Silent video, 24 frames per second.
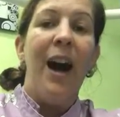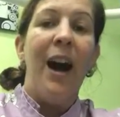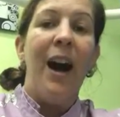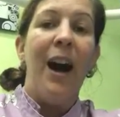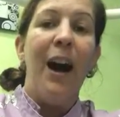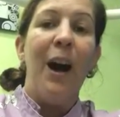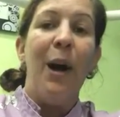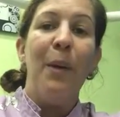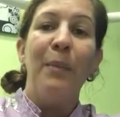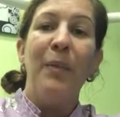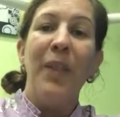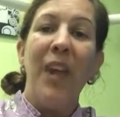
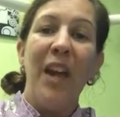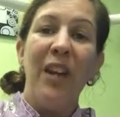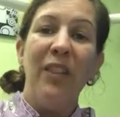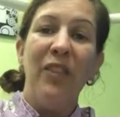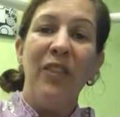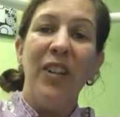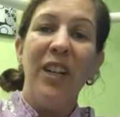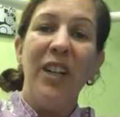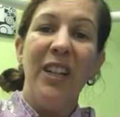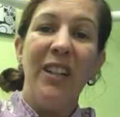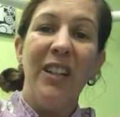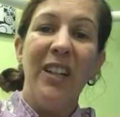Um,
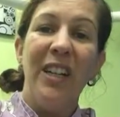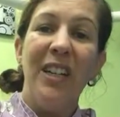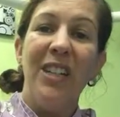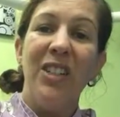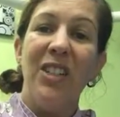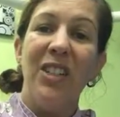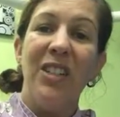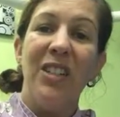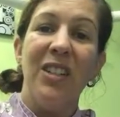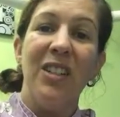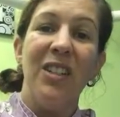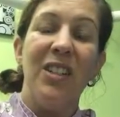and really
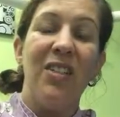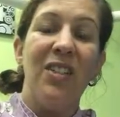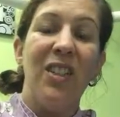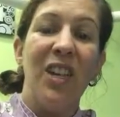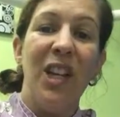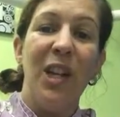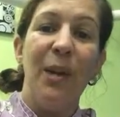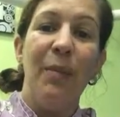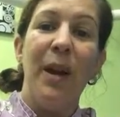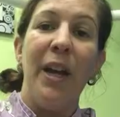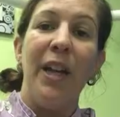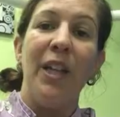just
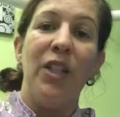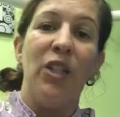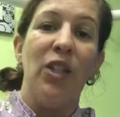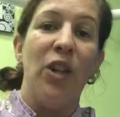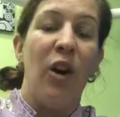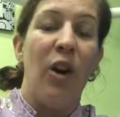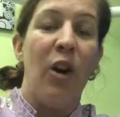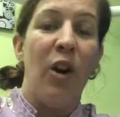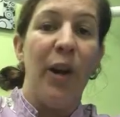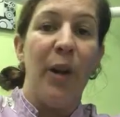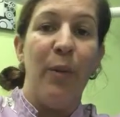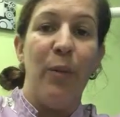think about your
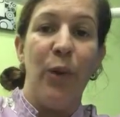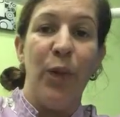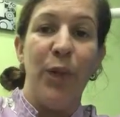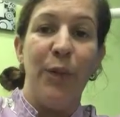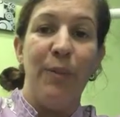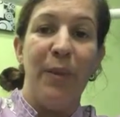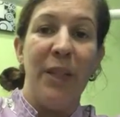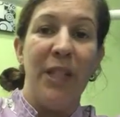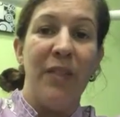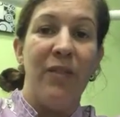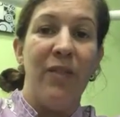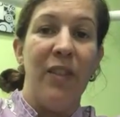child and what's
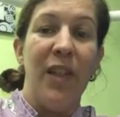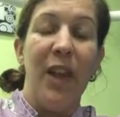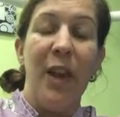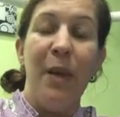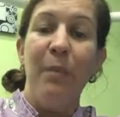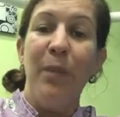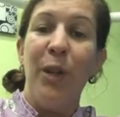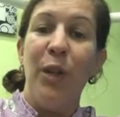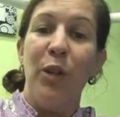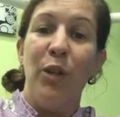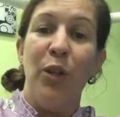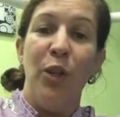best for
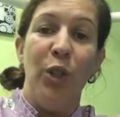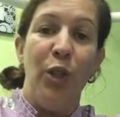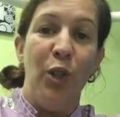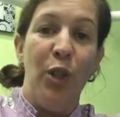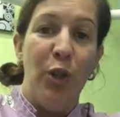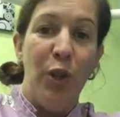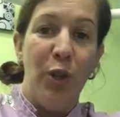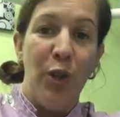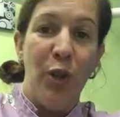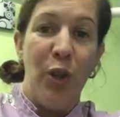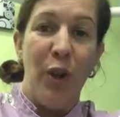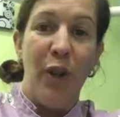them because
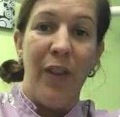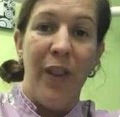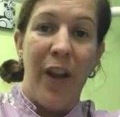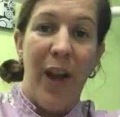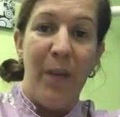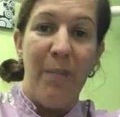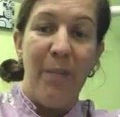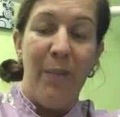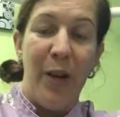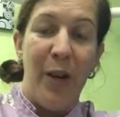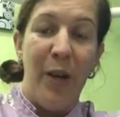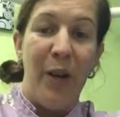you know
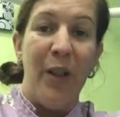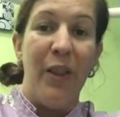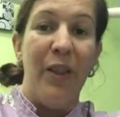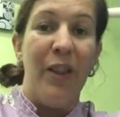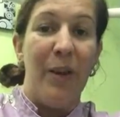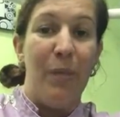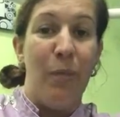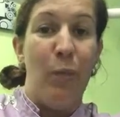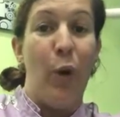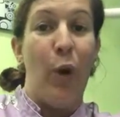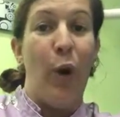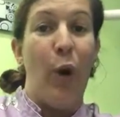that better
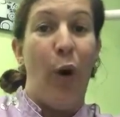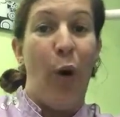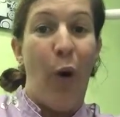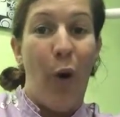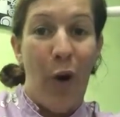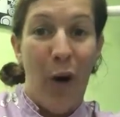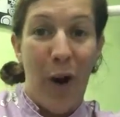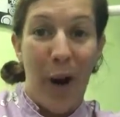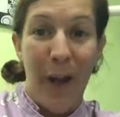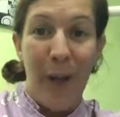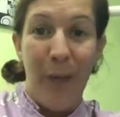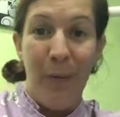than what
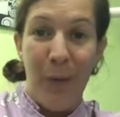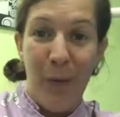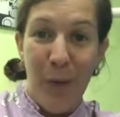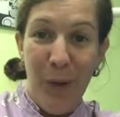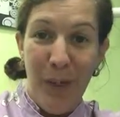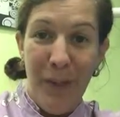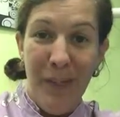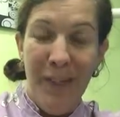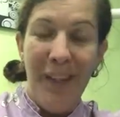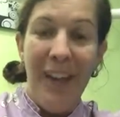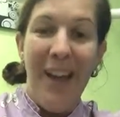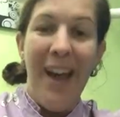I
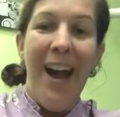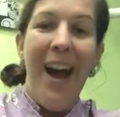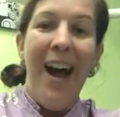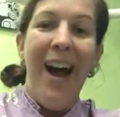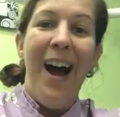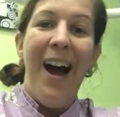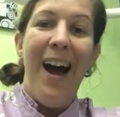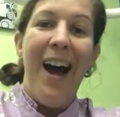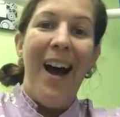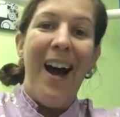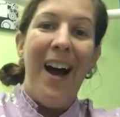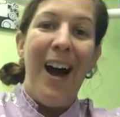would.
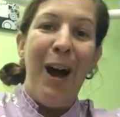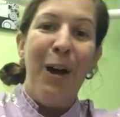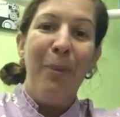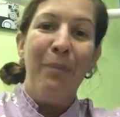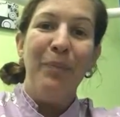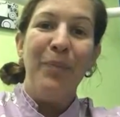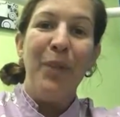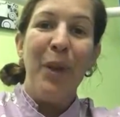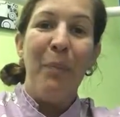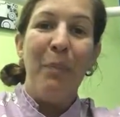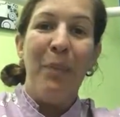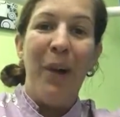
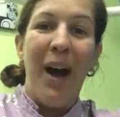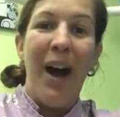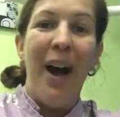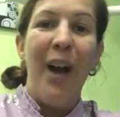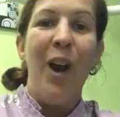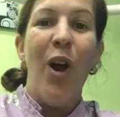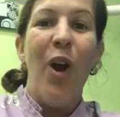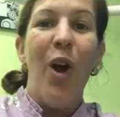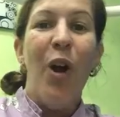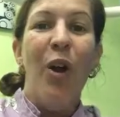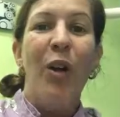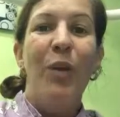Um, but
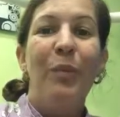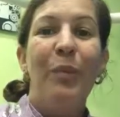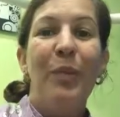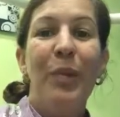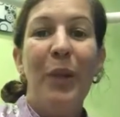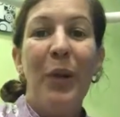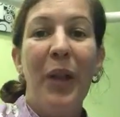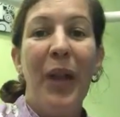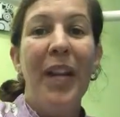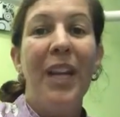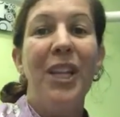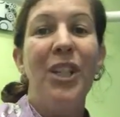
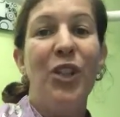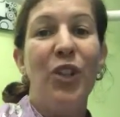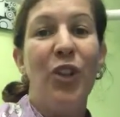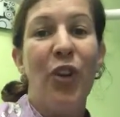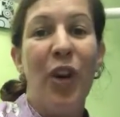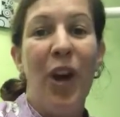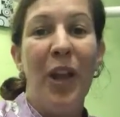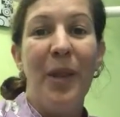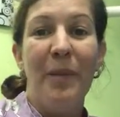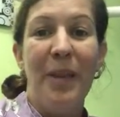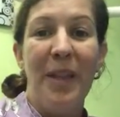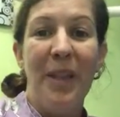please
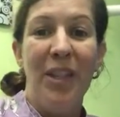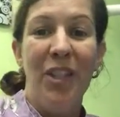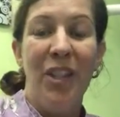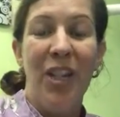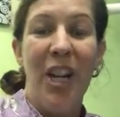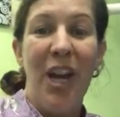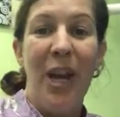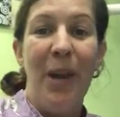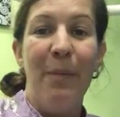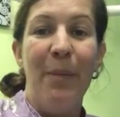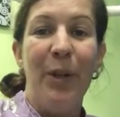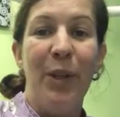try them in the
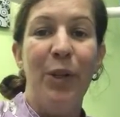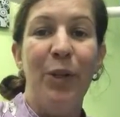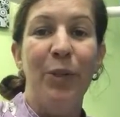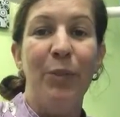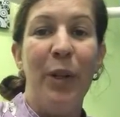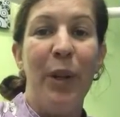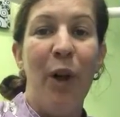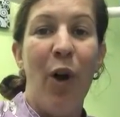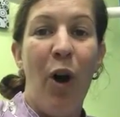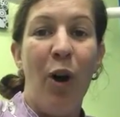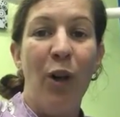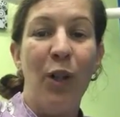chair because
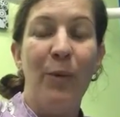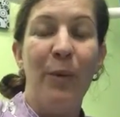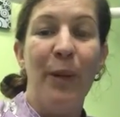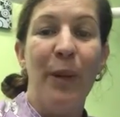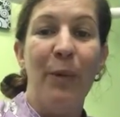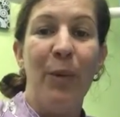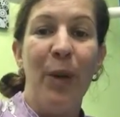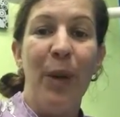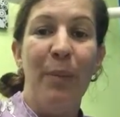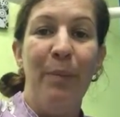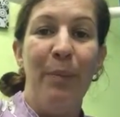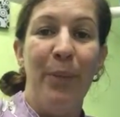we
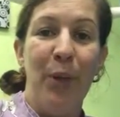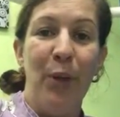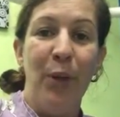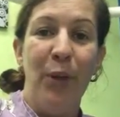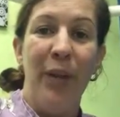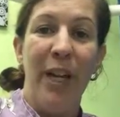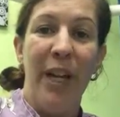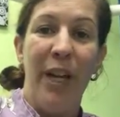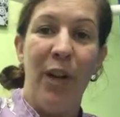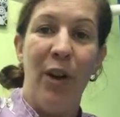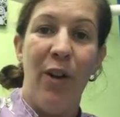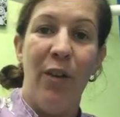ultimately want to build
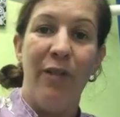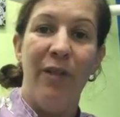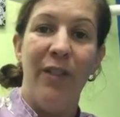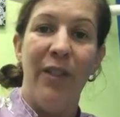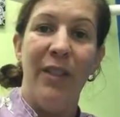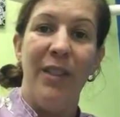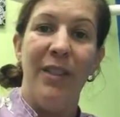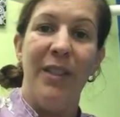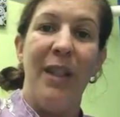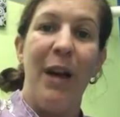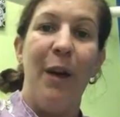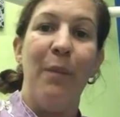their
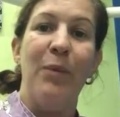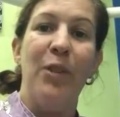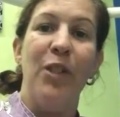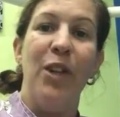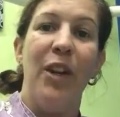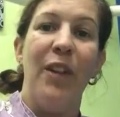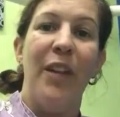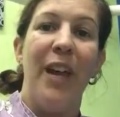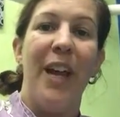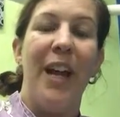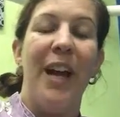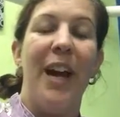confidence up
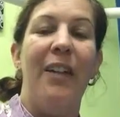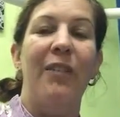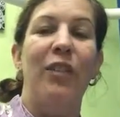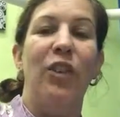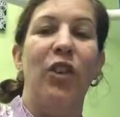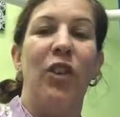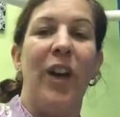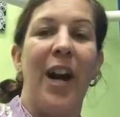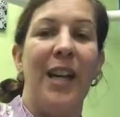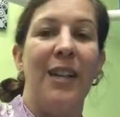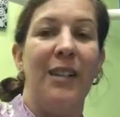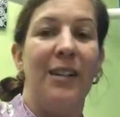so they have
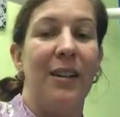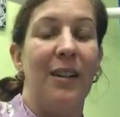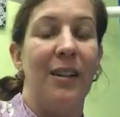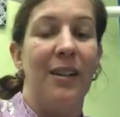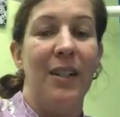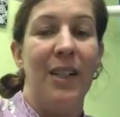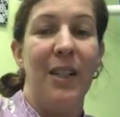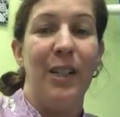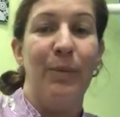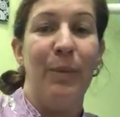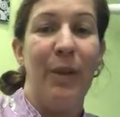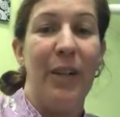great dental
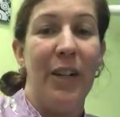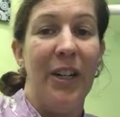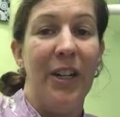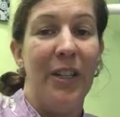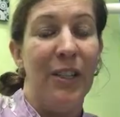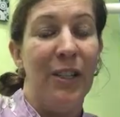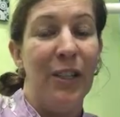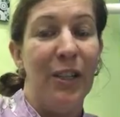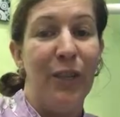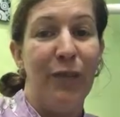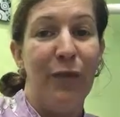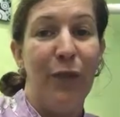
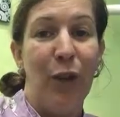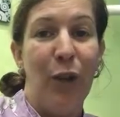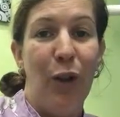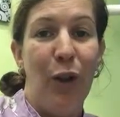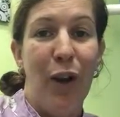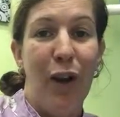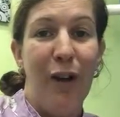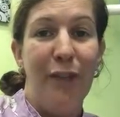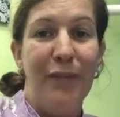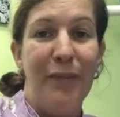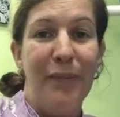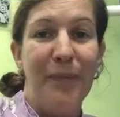experiences for
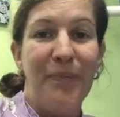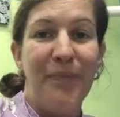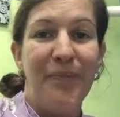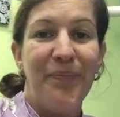life.